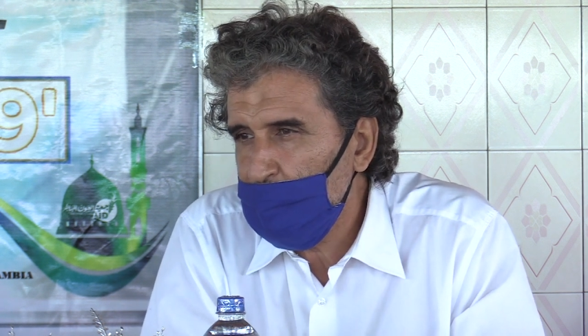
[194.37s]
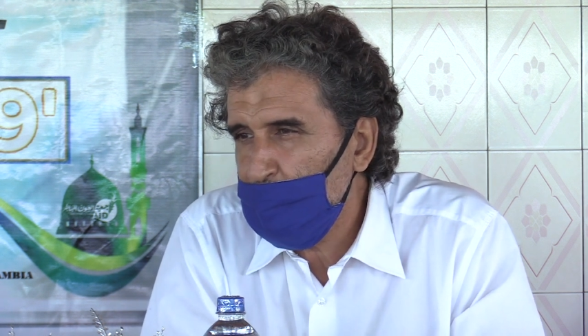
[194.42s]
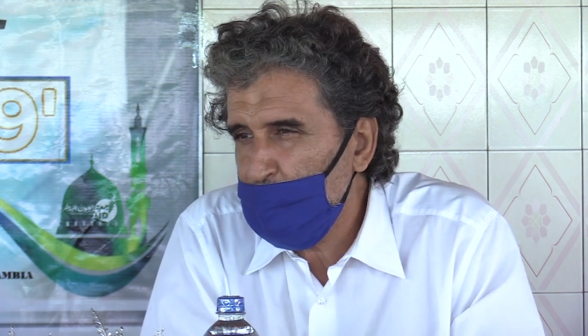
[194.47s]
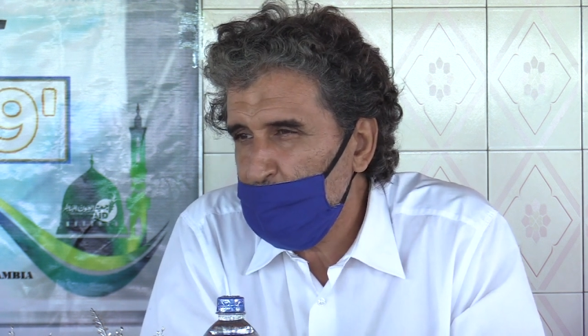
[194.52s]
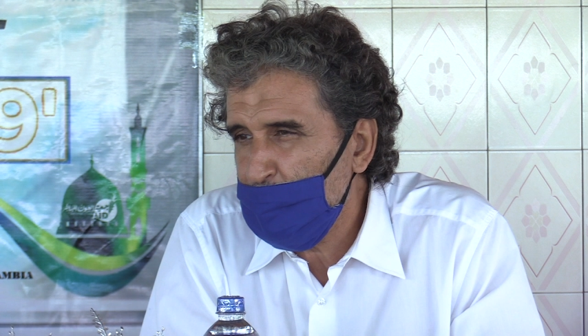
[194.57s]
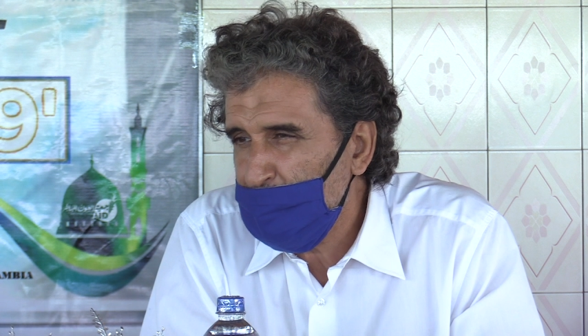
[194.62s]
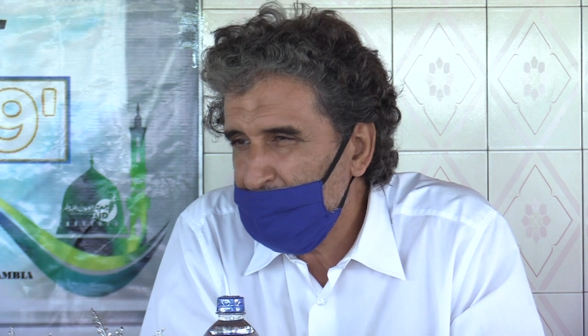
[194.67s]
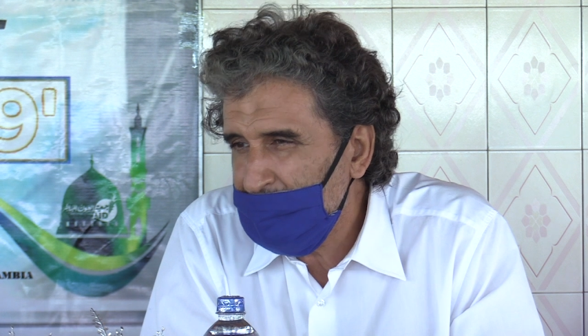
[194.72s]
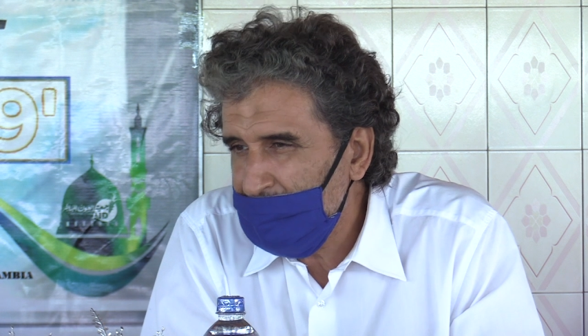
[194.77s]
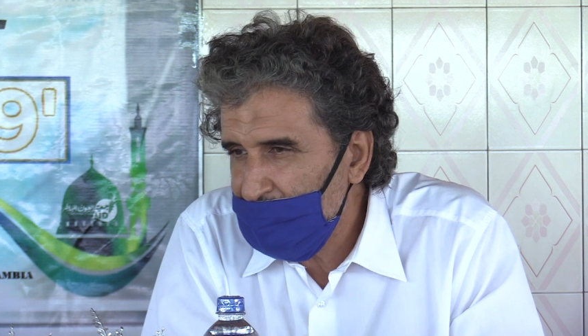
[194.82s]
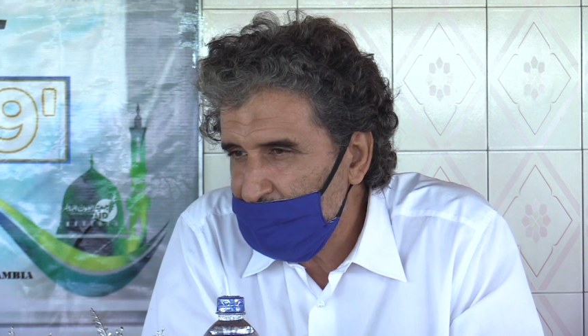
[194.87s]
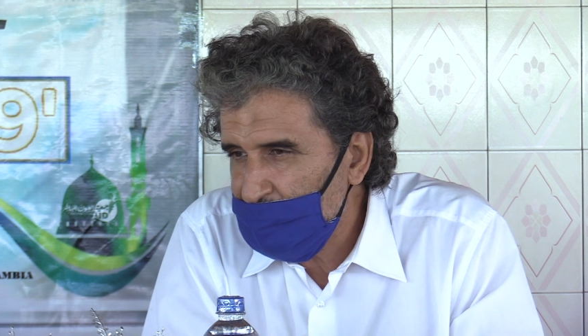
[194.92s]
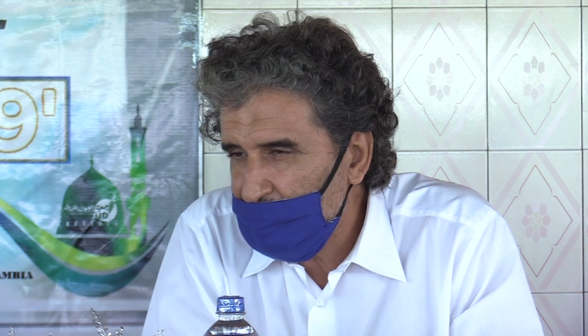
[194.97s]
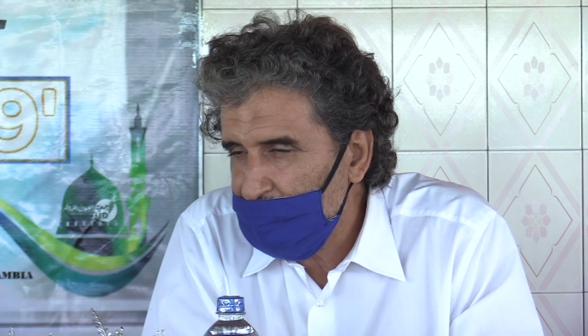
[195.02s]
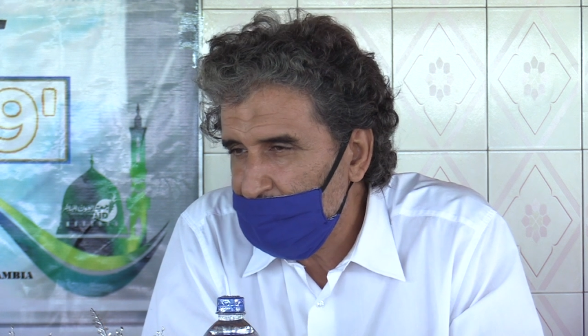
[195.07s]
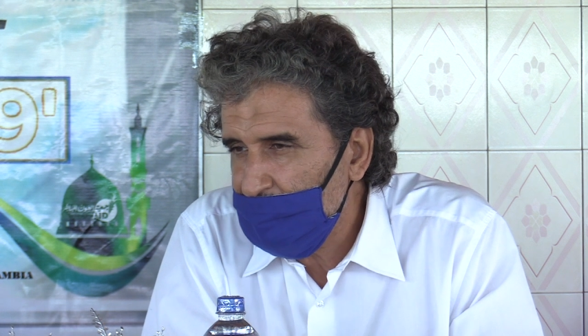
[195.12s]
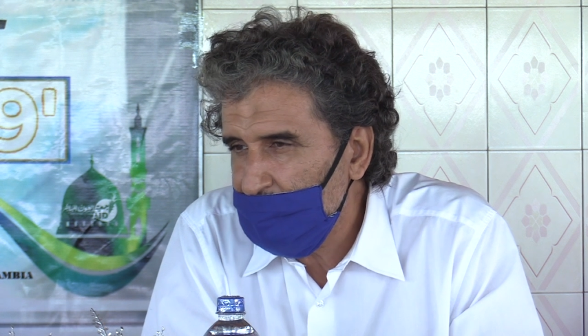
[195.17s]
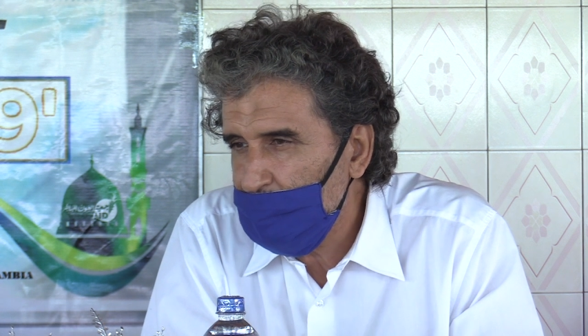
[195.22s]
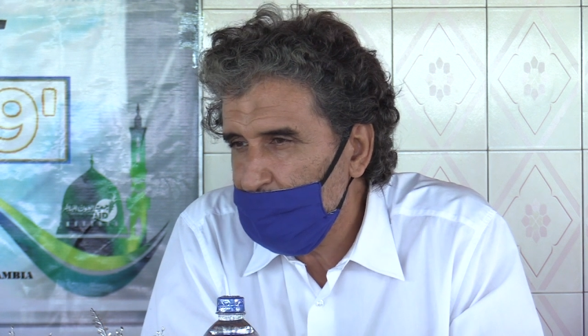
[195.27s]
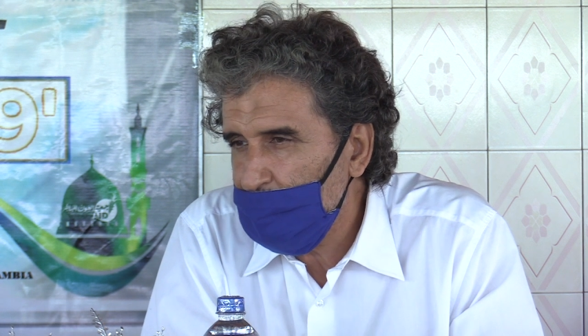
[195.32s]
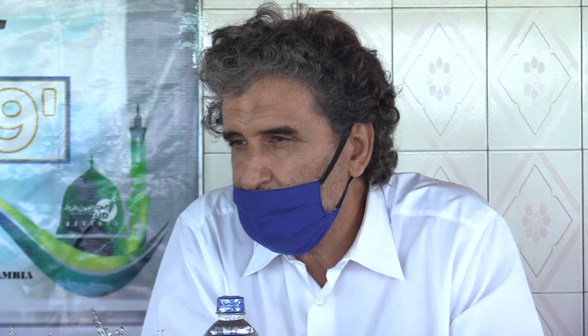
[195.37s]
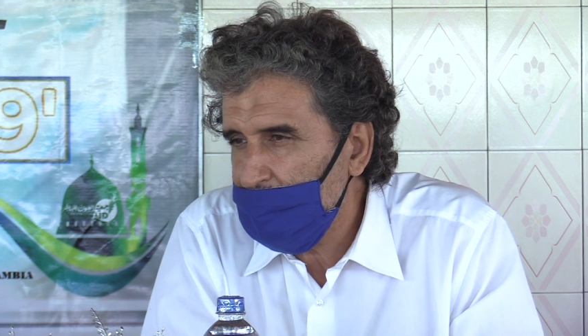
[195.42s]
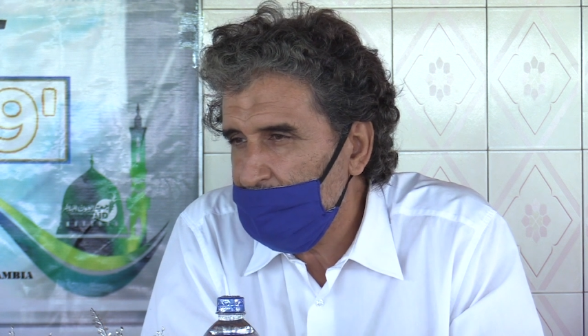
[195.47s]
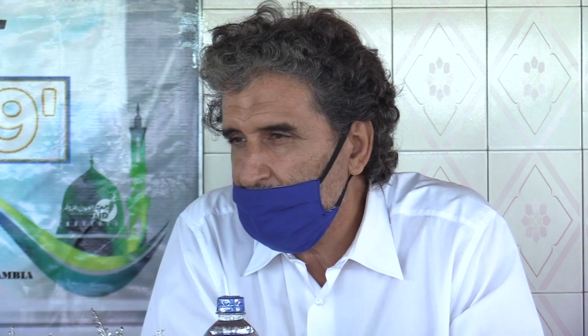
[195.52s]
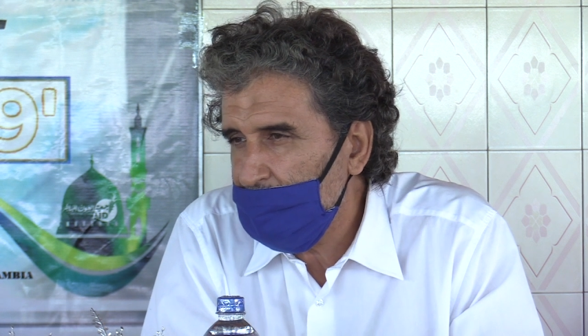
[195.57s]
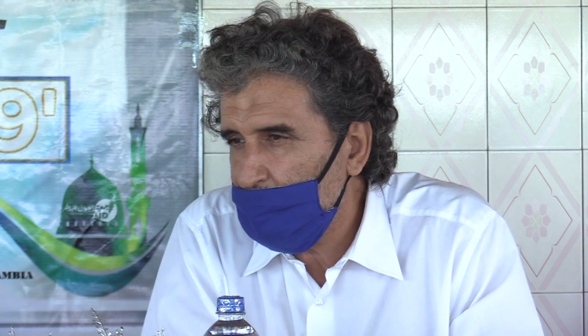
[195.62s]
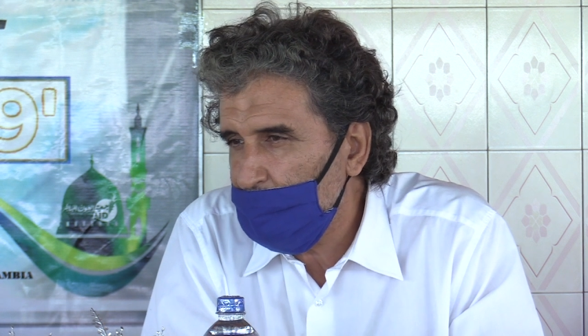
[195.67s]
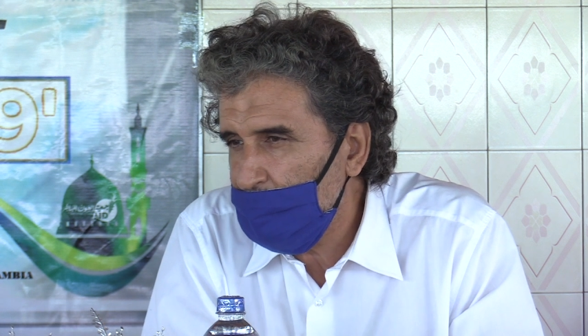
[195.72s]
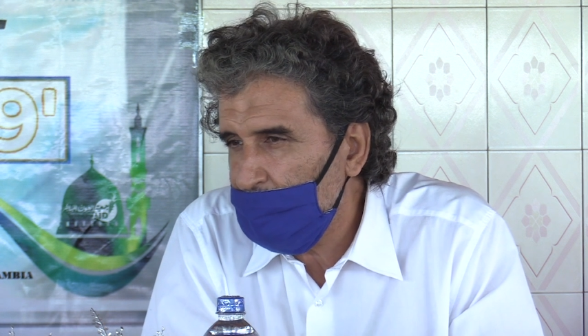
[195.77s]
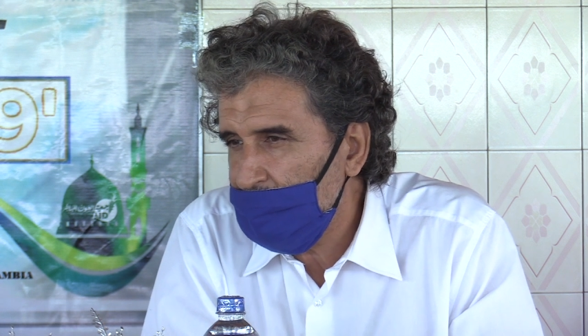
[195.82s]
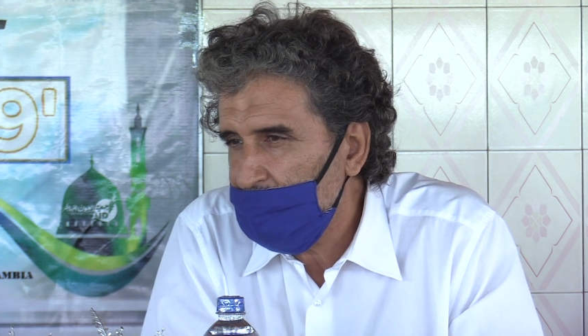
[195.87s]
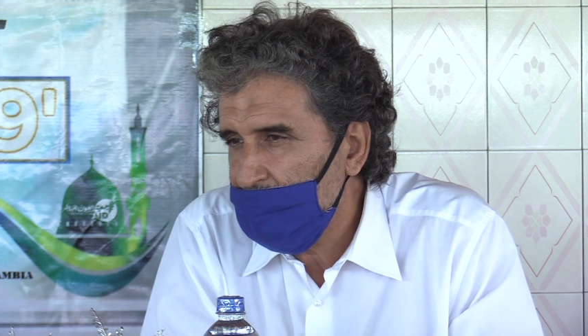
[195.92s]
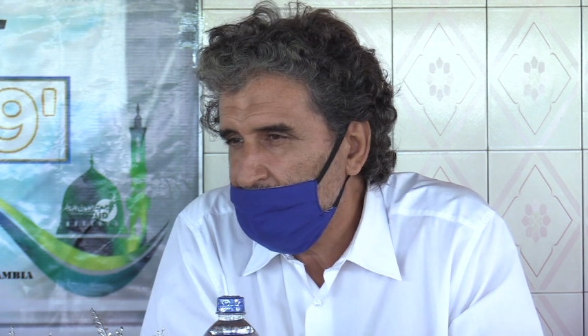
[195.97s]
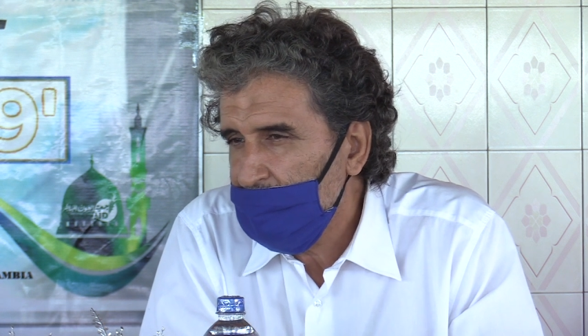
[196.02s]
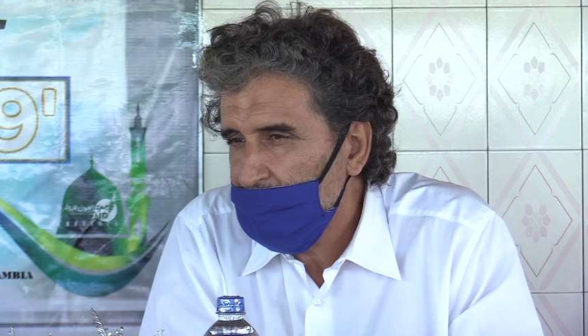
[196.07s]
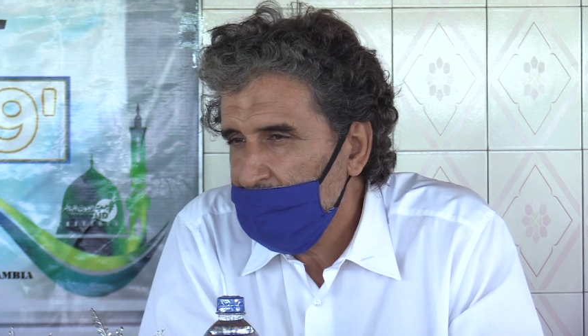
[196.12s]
protection of our